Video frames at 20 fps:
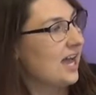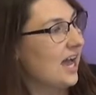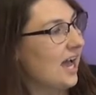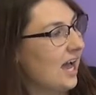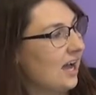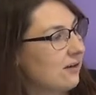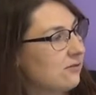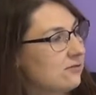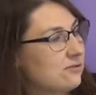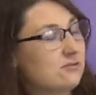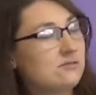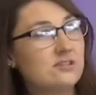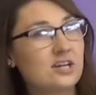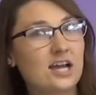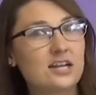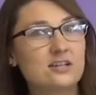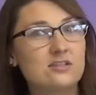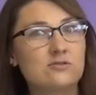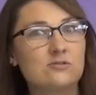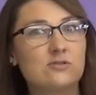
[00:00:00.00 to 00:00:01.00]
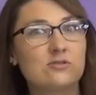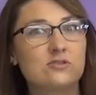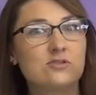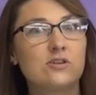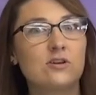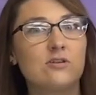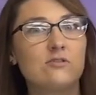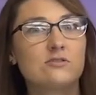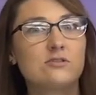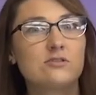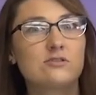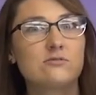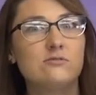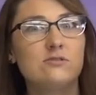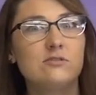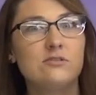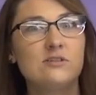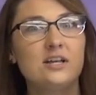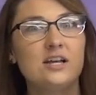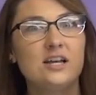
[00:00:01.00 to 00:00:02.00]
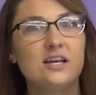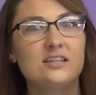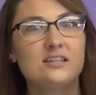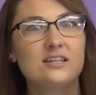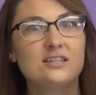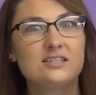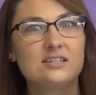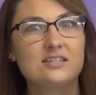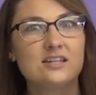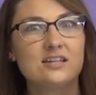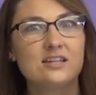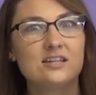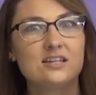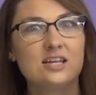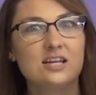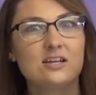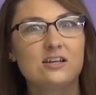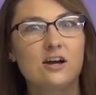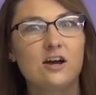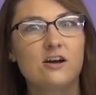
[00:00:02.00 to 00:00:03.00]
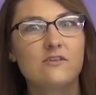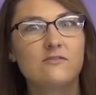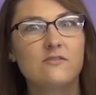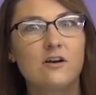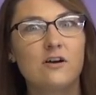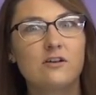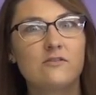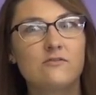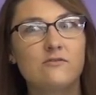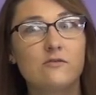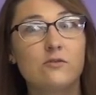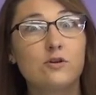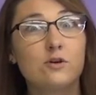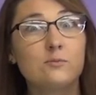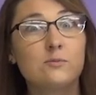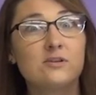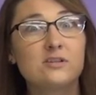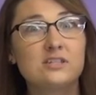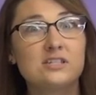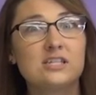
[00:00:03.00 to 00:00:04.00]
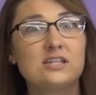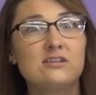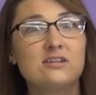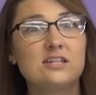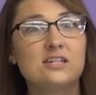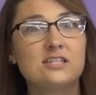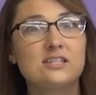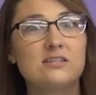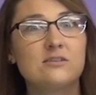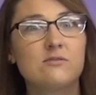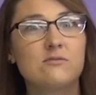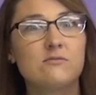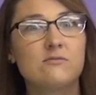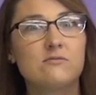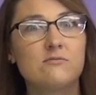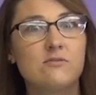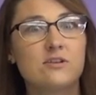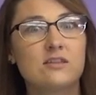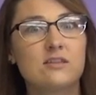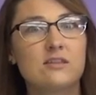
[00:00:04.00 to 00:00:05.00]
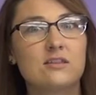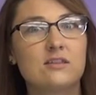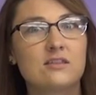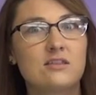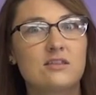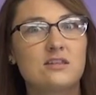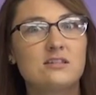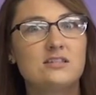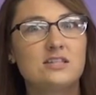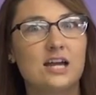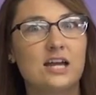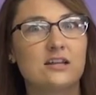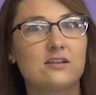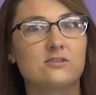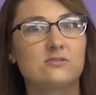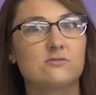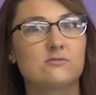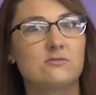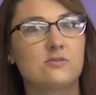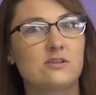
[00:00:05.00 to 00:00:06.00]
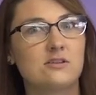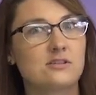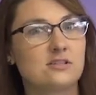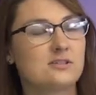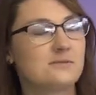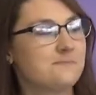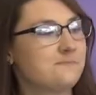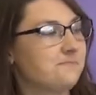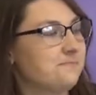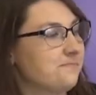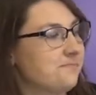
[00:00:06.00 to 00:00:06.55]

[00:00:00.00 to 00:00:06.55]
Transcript: How Do Dinosaurs Go to School? This is going to kick off our 4-book series with the dinosaurs.